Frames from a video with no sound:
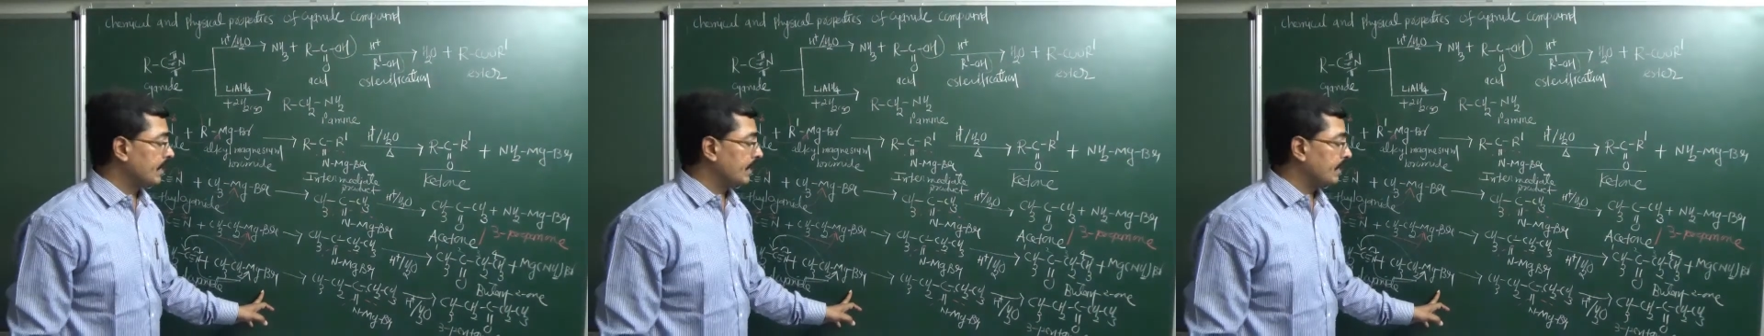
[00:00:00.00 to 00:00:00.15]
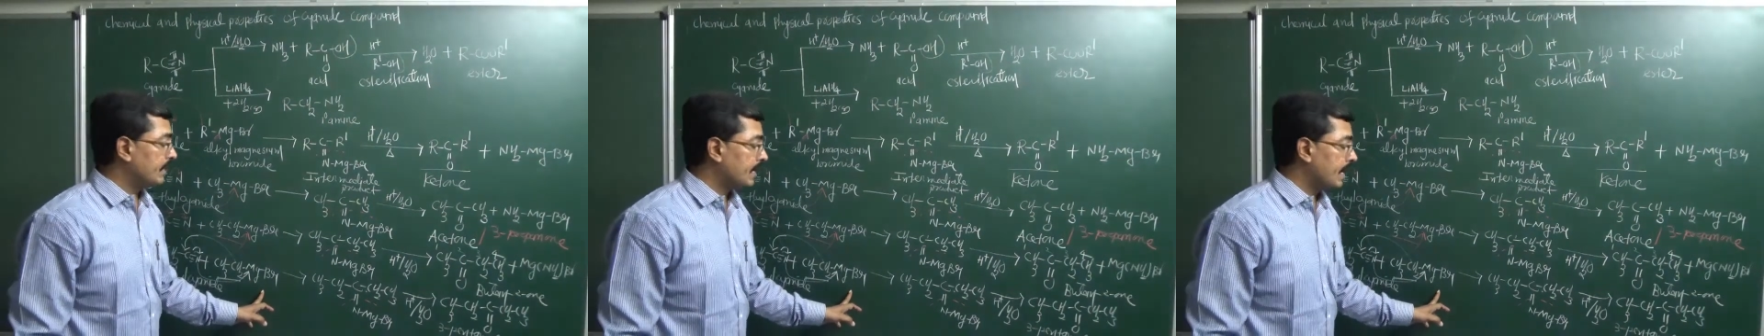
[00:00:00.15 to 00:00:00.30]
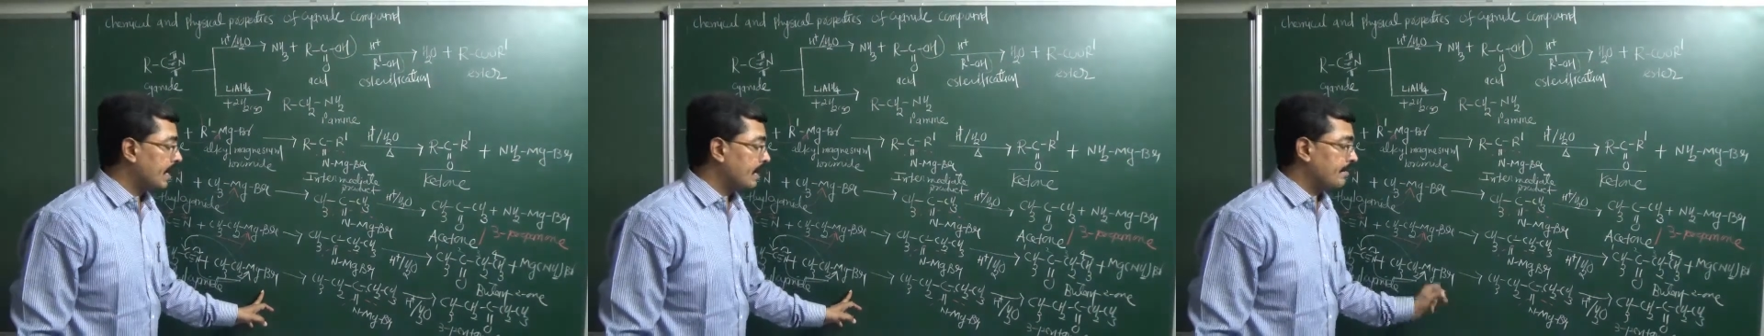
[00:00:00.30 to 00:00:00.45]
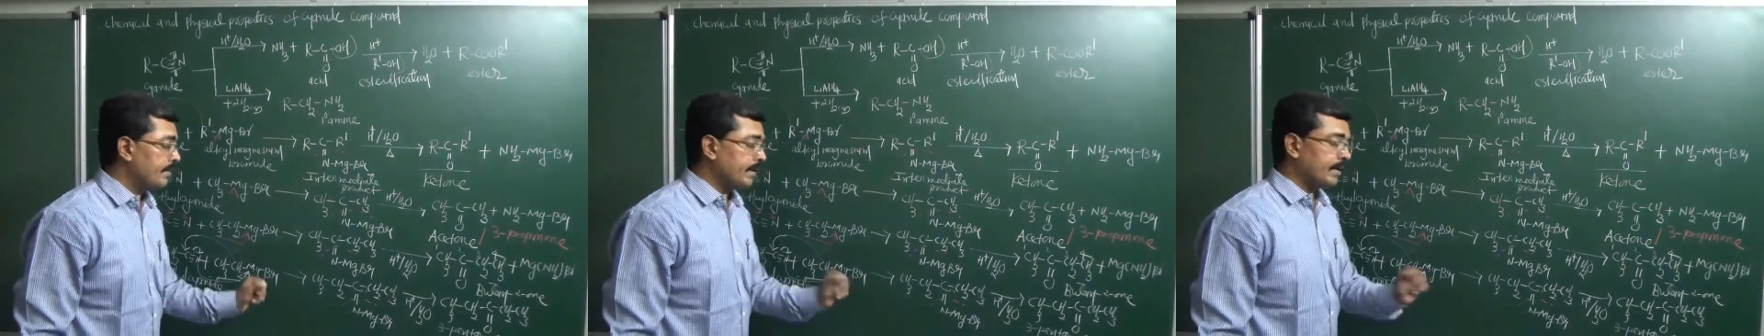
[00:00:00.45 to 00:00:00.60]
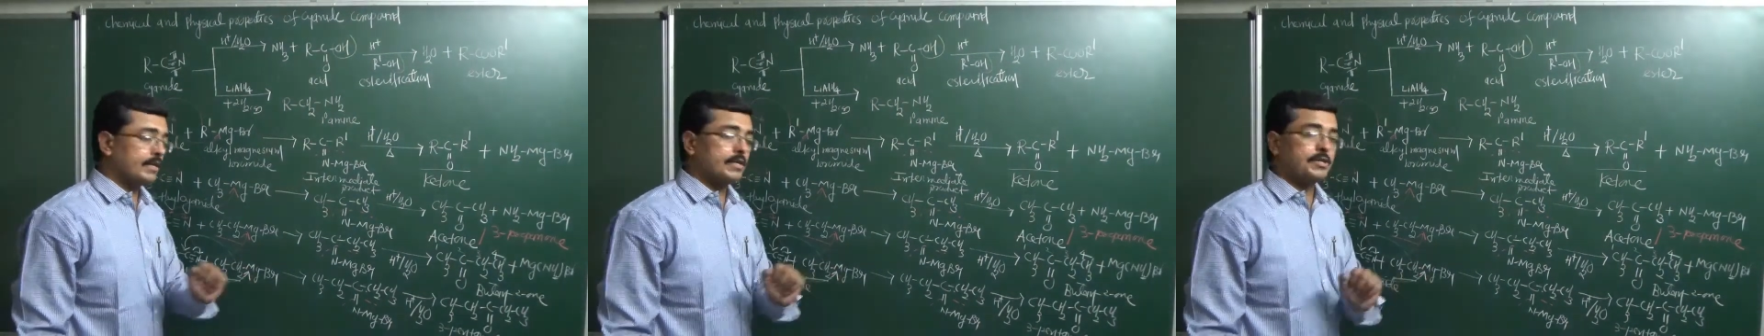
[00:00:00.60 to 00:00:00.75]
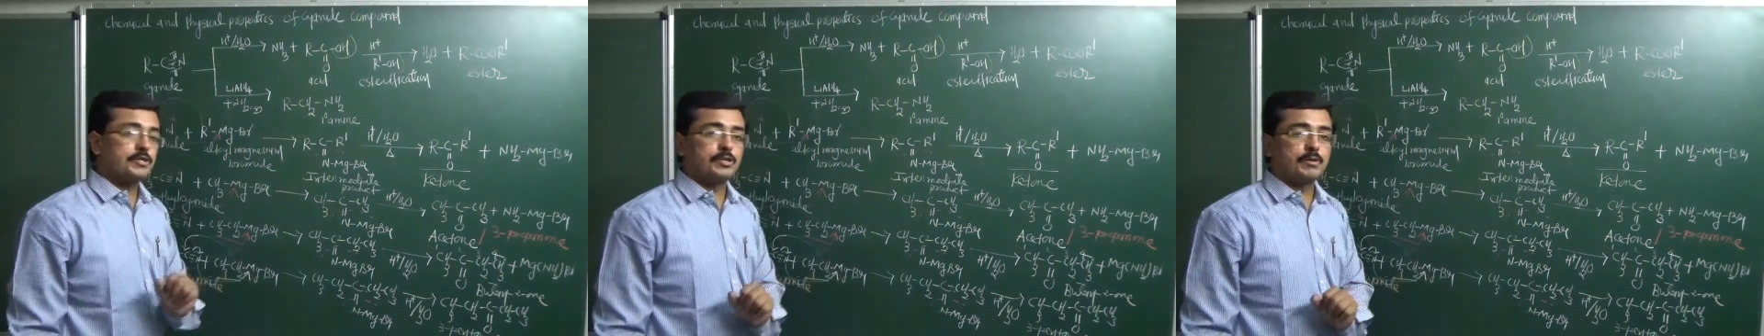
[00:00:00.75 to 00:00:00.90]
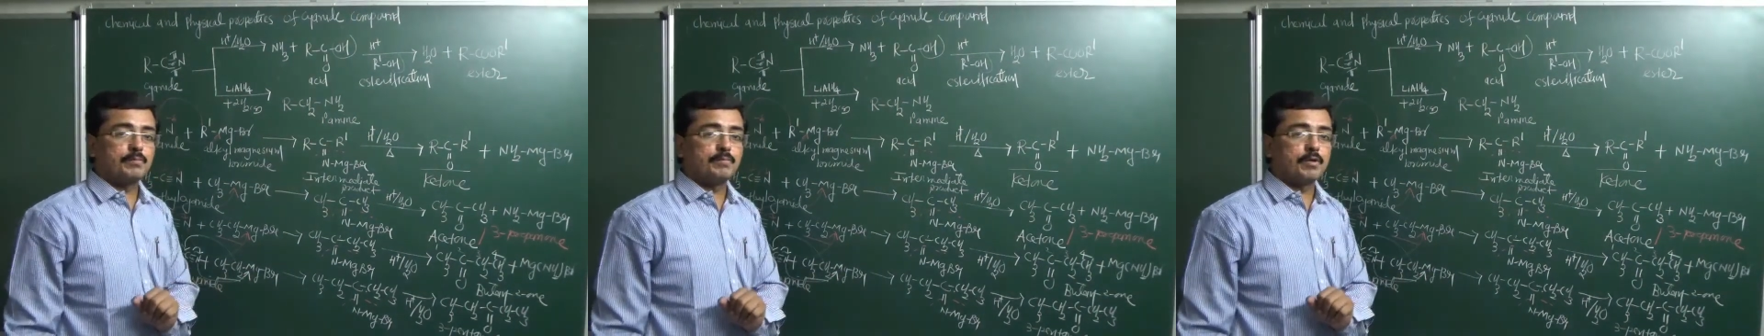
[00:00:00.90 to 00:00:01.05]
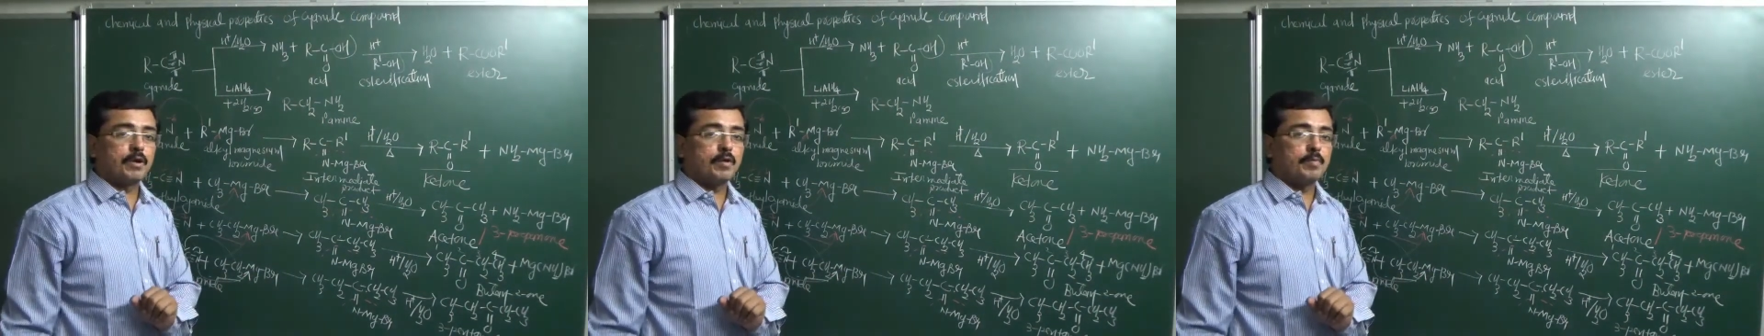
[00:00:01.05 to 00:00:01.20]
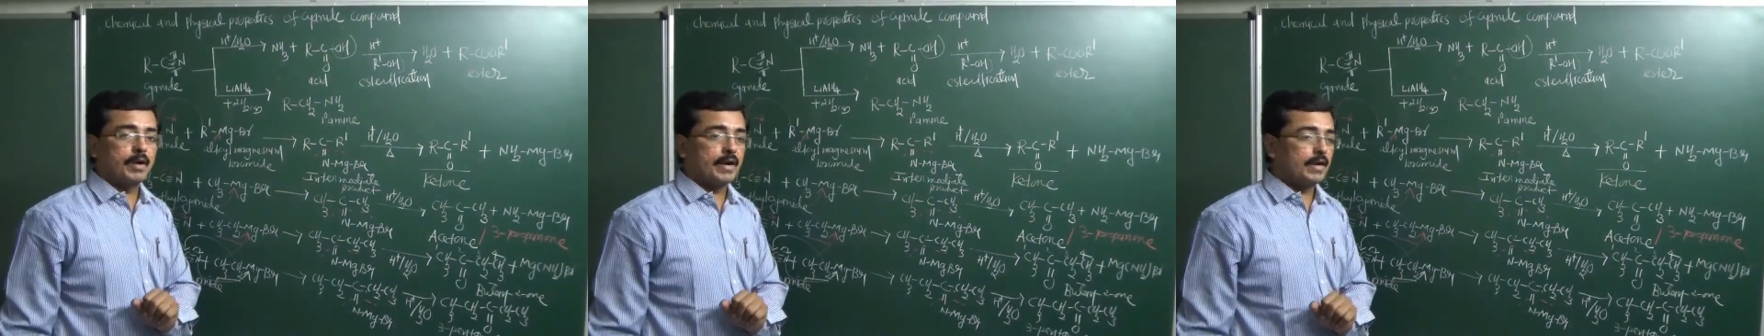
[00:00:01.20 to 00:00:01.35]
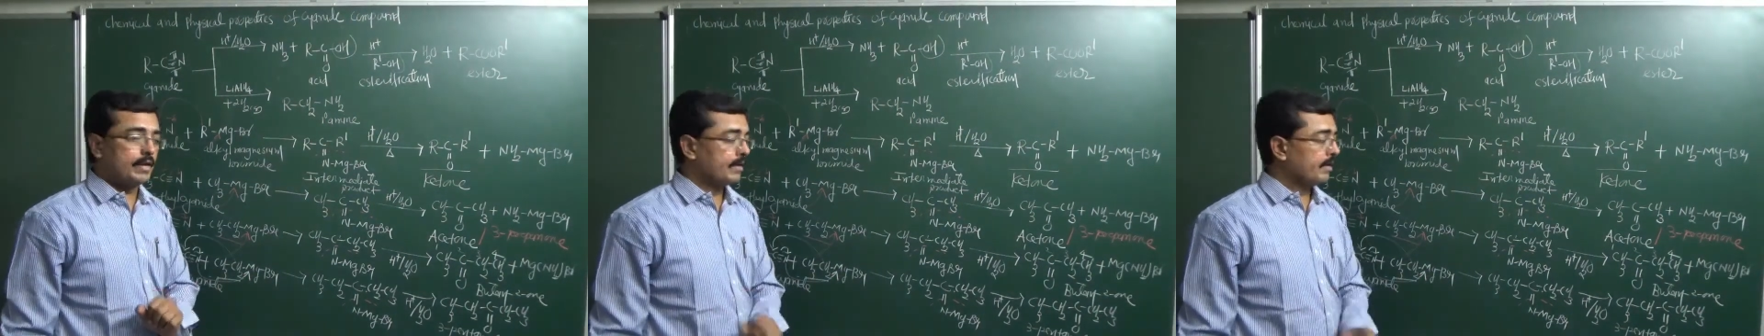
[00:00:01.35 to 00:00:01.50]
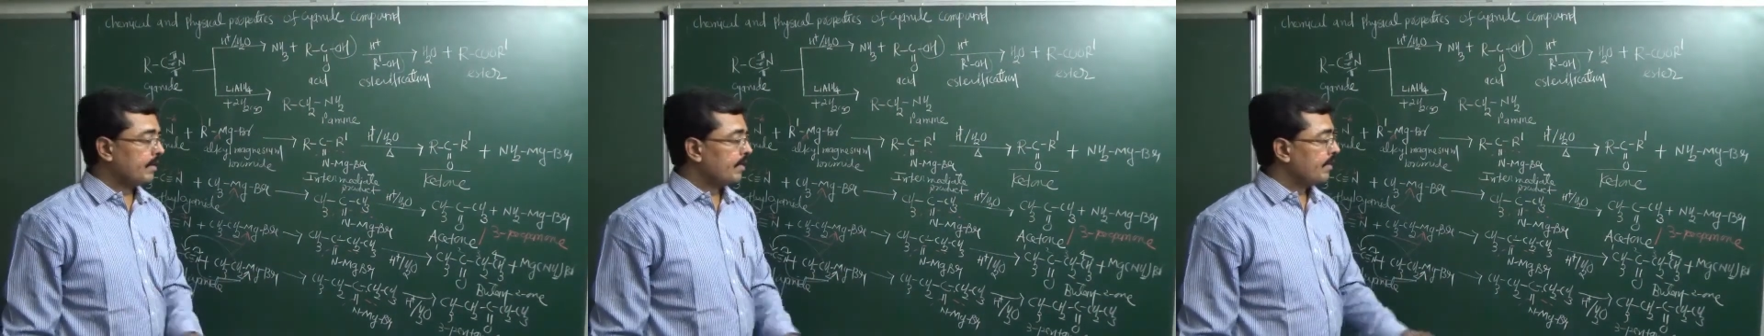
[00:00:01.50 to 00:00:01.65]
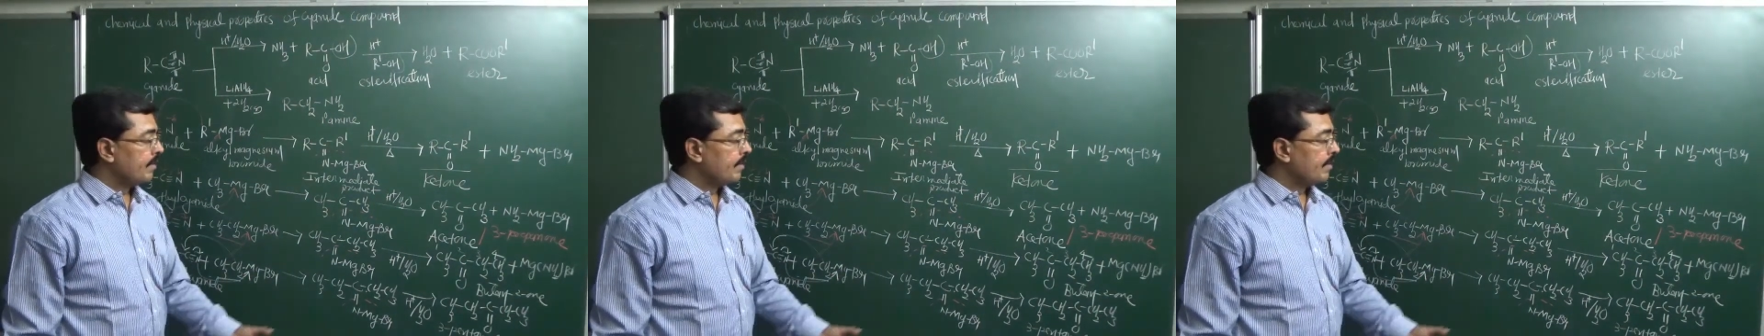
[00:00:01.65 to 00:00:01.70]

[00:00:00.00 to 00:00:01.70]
ethyl magnesium bromide.